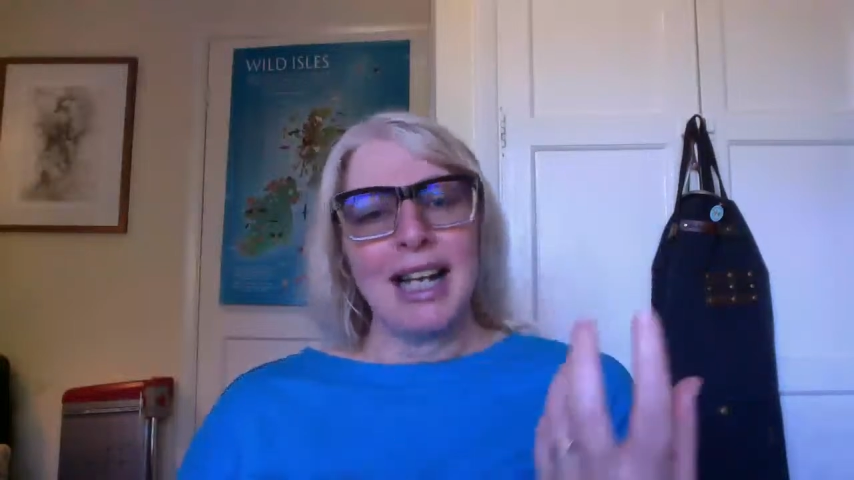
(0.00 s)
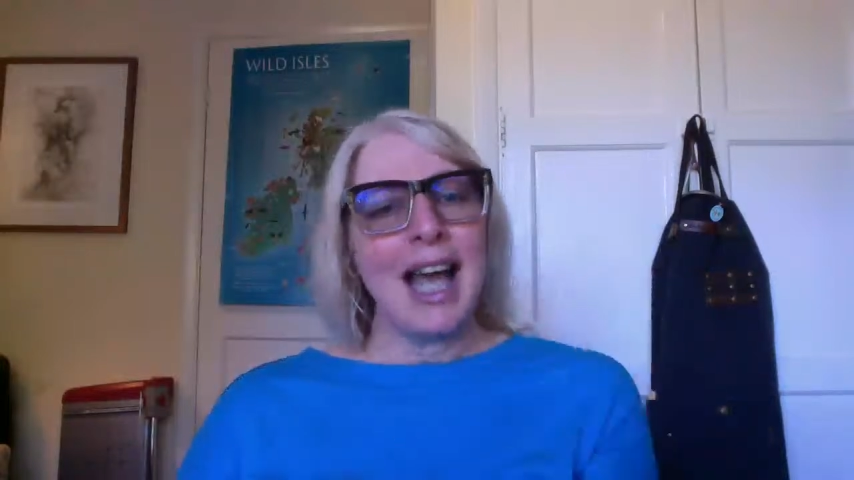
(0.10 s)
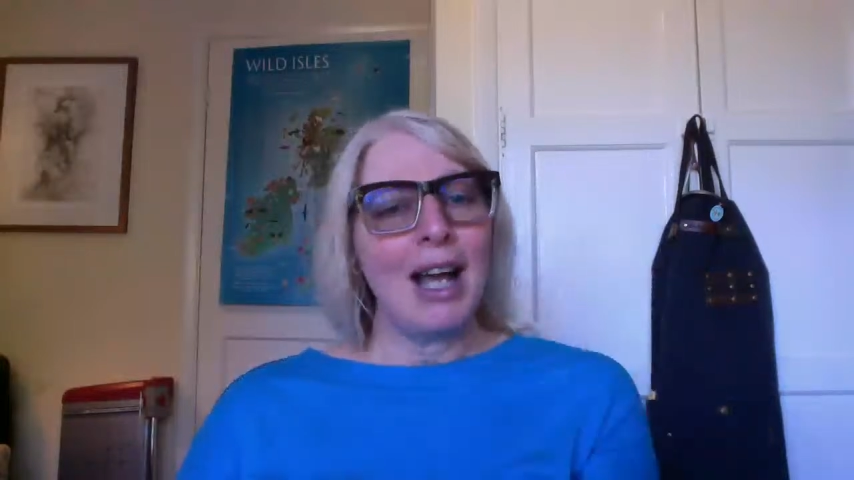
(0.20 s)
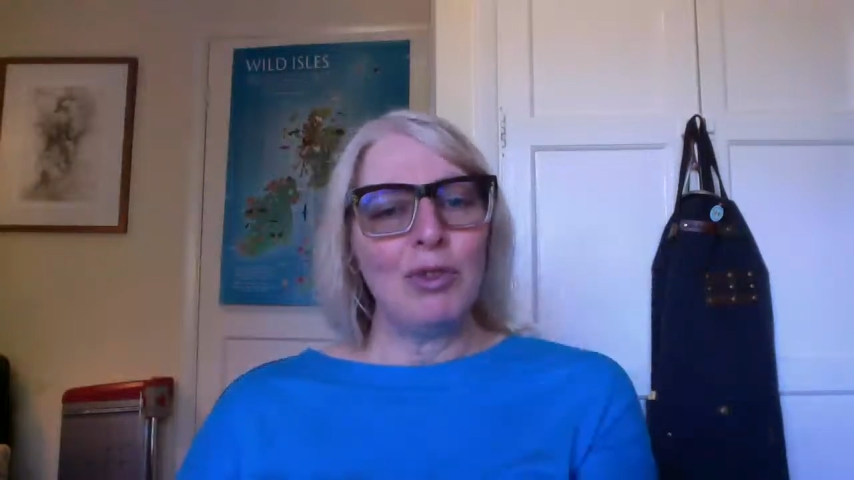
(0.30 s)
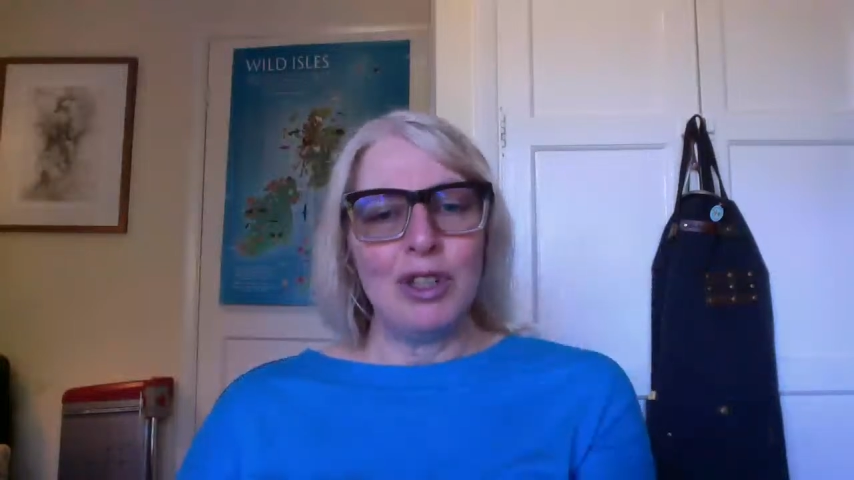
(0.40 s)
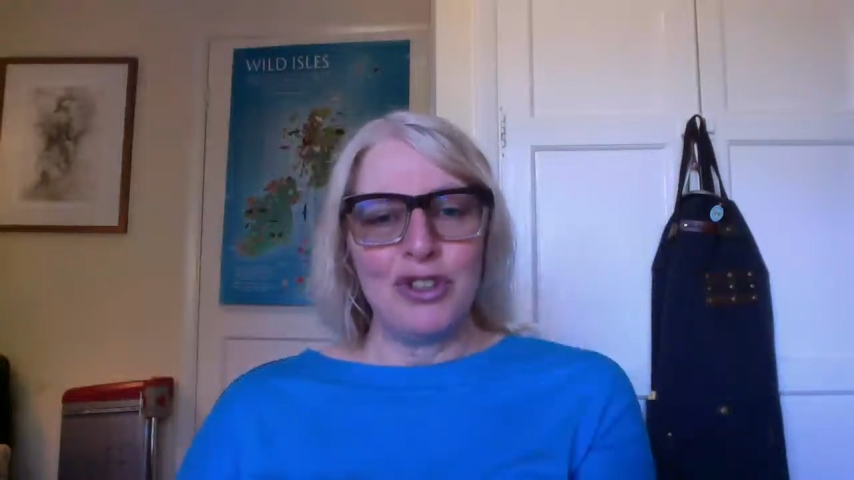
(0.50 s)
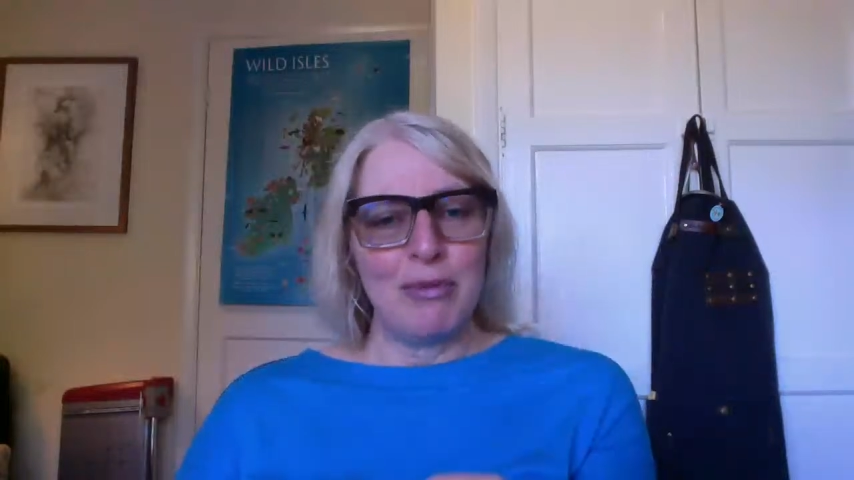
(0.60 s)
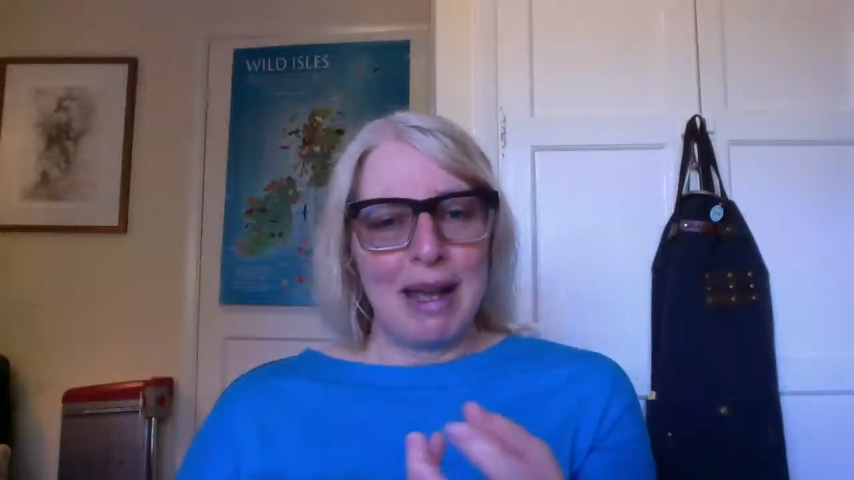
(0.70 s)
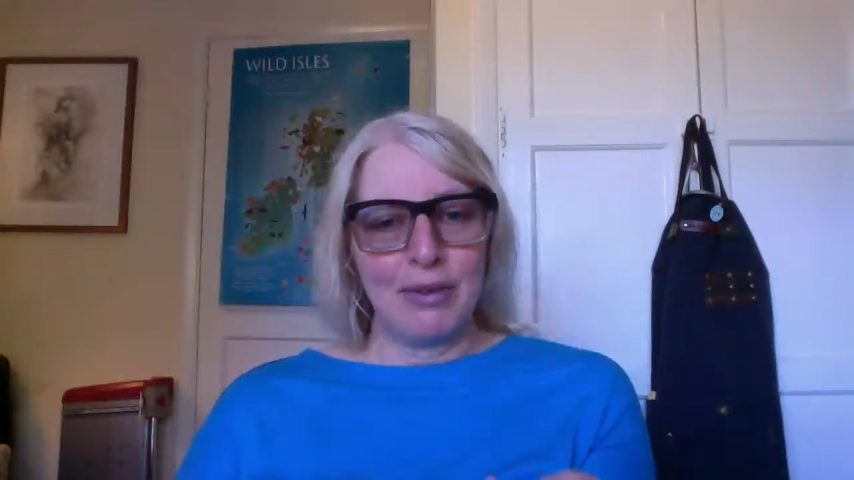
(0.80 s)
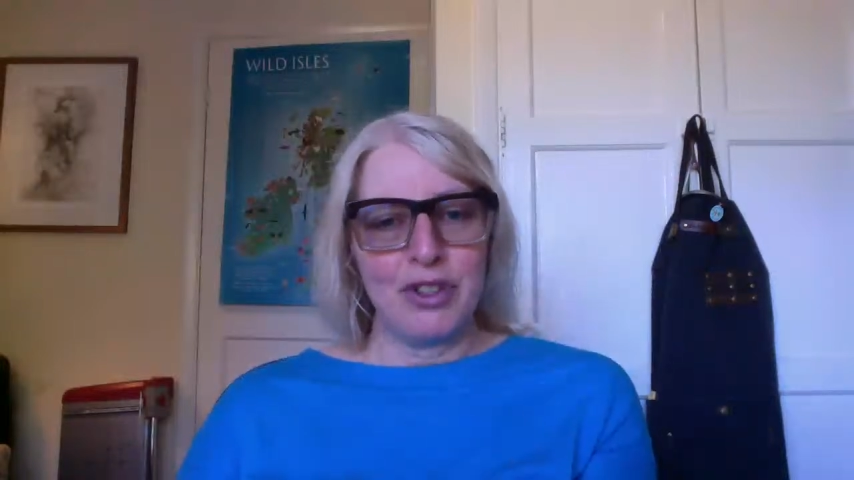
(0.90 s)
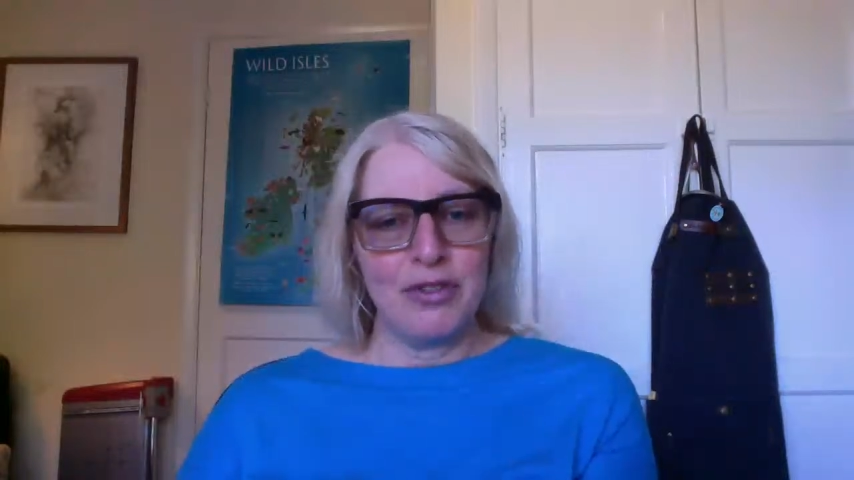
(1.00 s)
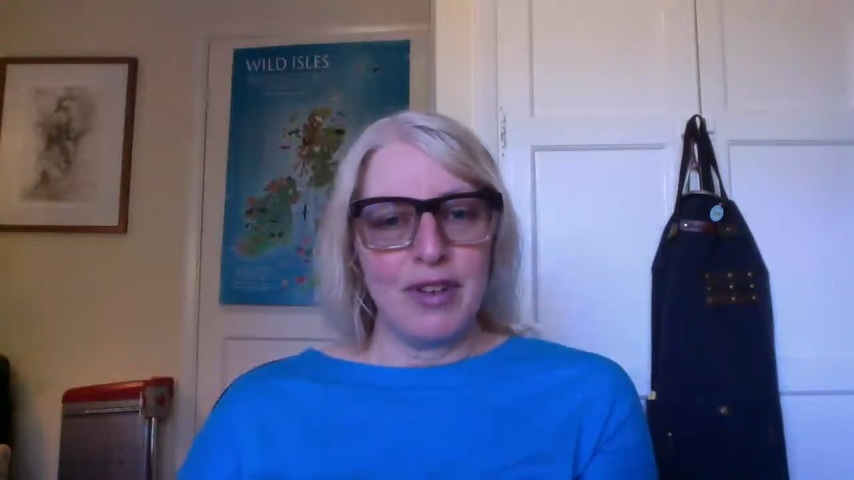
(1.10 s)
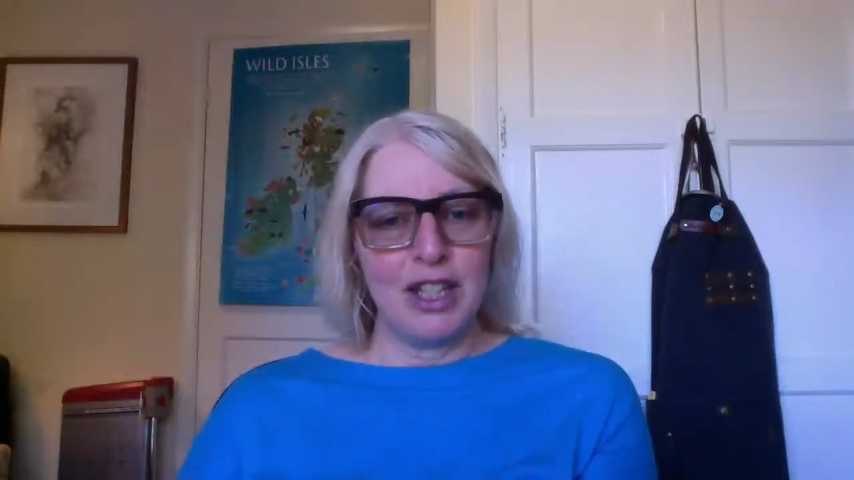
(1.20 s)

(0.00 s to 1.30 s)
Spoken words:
countless amounts of